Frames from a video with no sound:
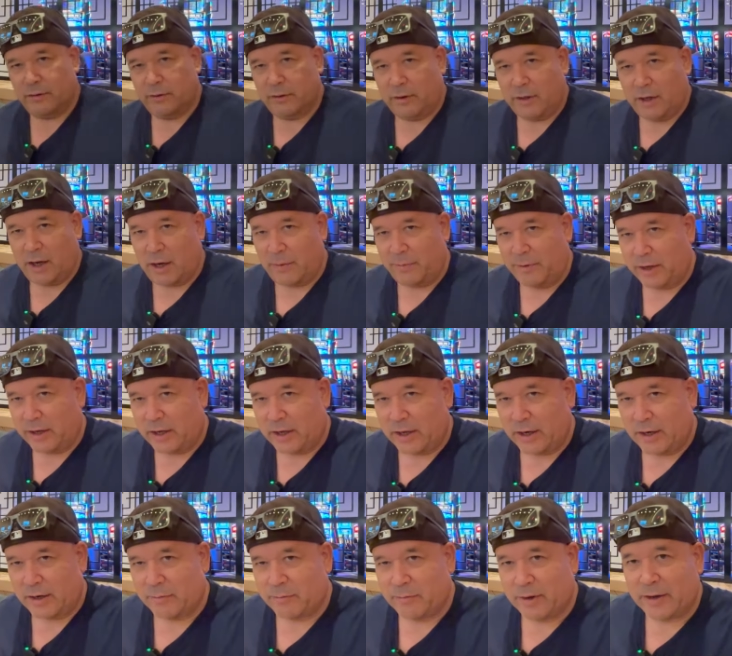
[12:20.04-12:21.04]
you got to be
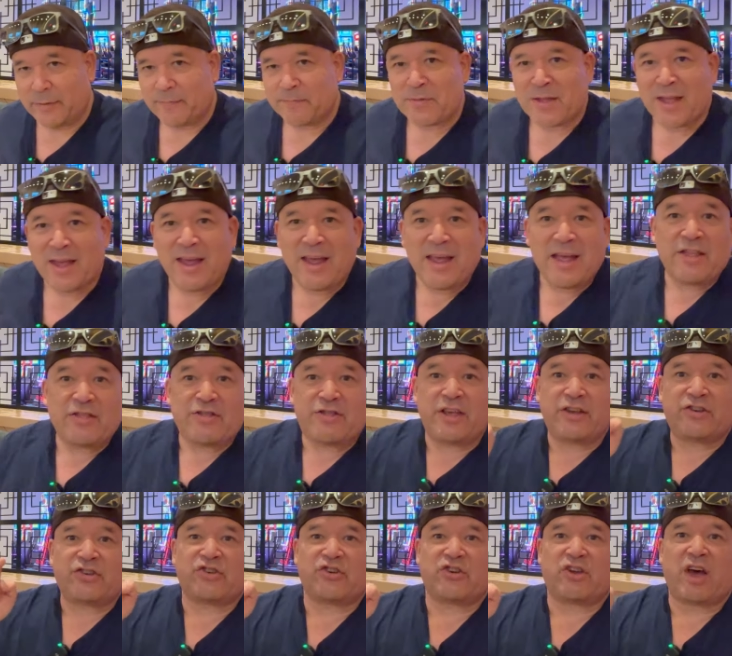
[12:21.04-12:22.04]
kidding me!
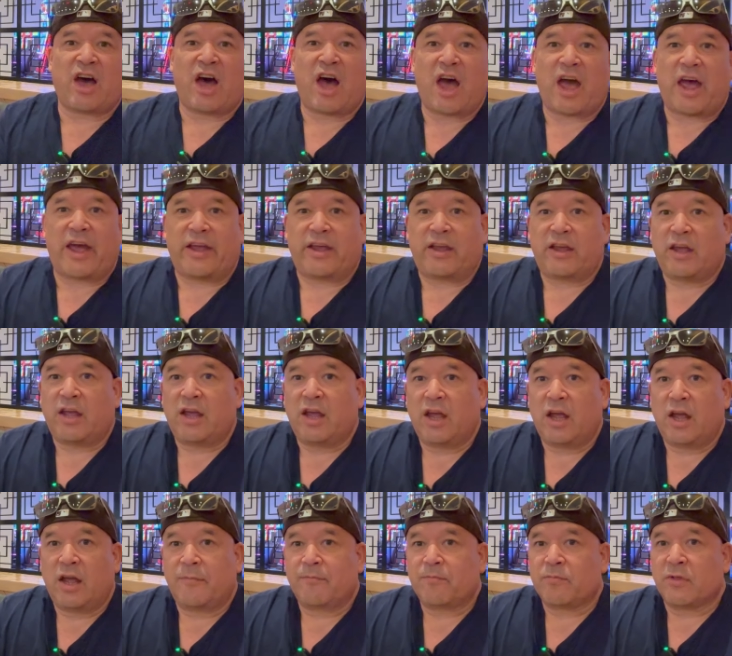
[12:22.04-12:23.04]
This guy
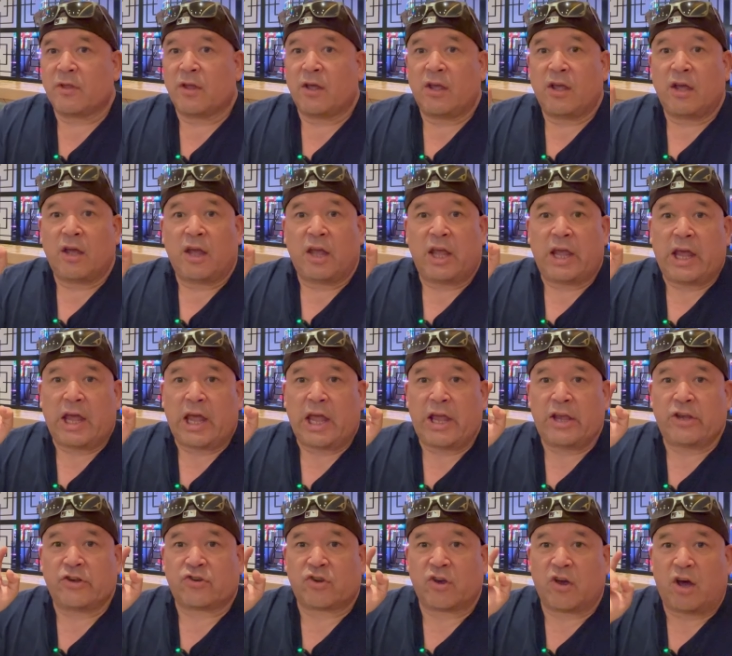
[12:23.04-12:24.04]

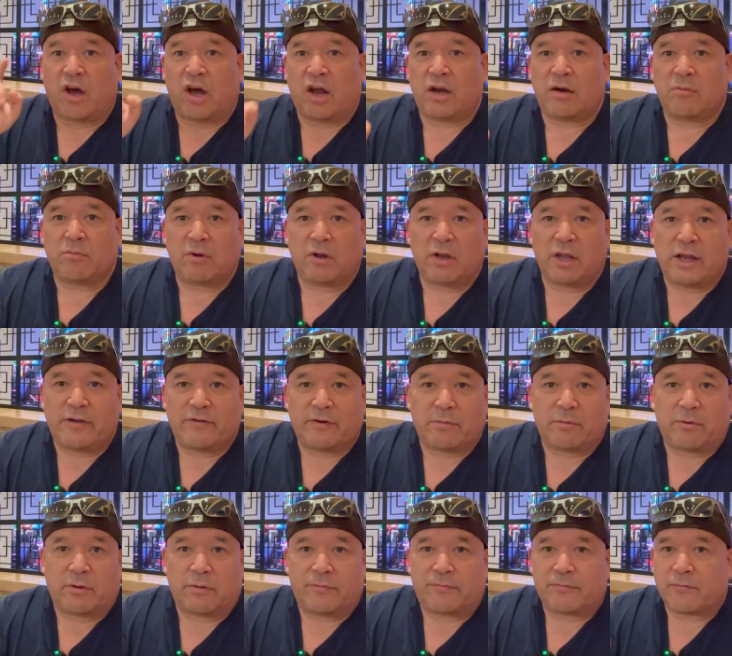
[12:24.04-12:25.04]
is
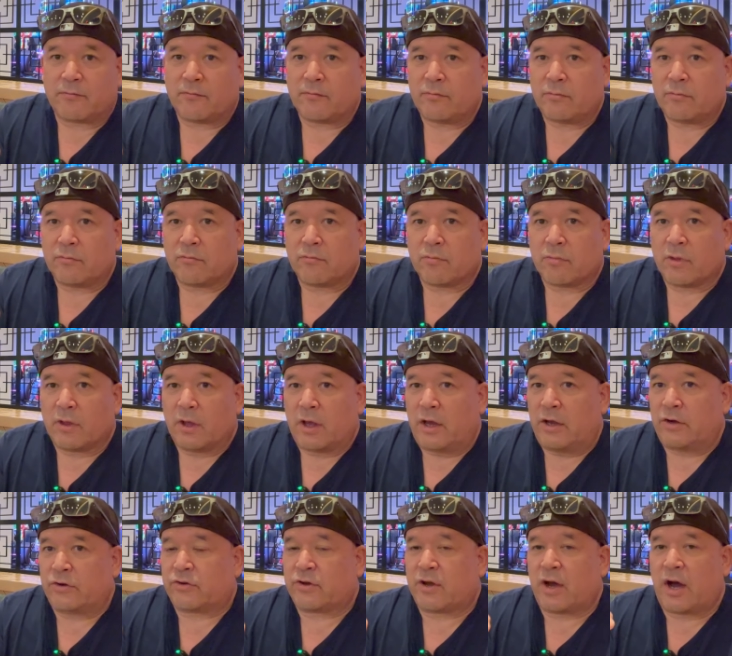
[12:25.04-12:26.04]
unbelievable
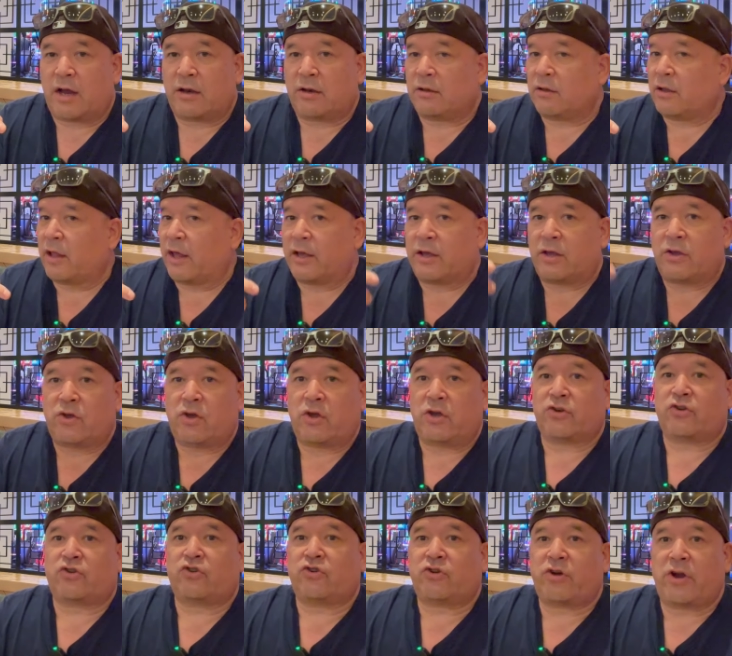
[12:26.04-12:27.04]
he's got like
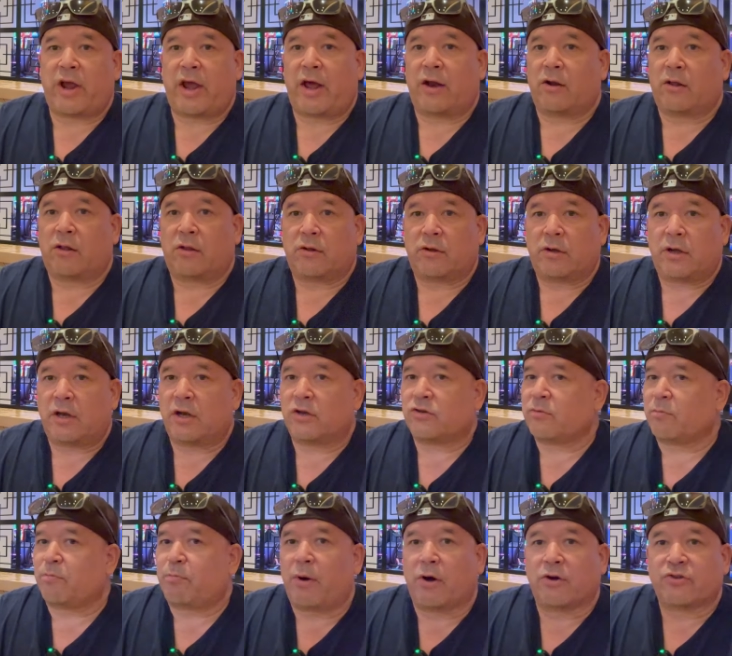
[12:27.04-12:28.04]
his channel. He
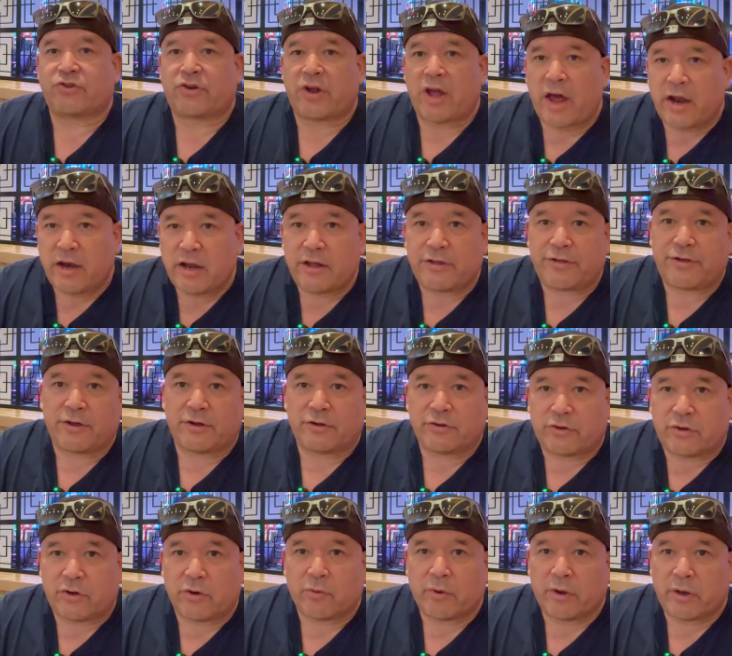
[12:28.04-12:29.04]
doesn't post anything to
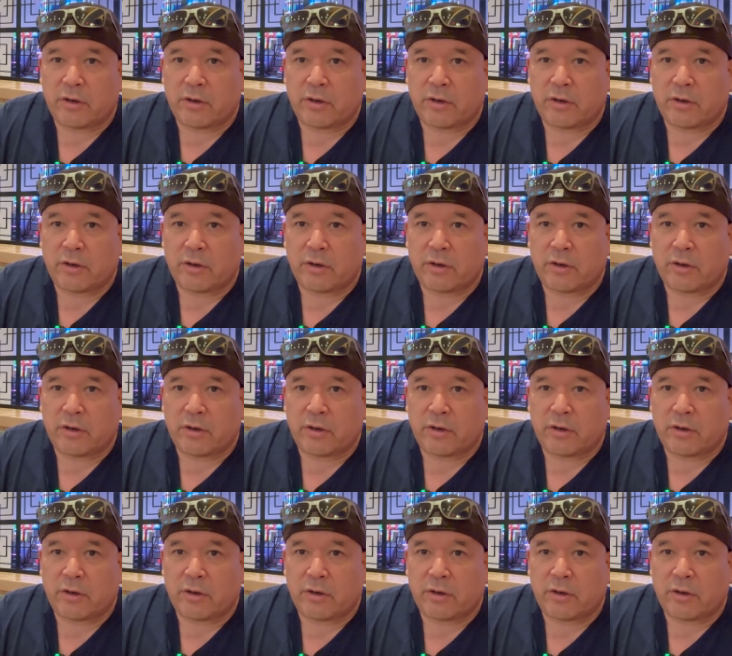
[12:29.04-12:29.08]
it. You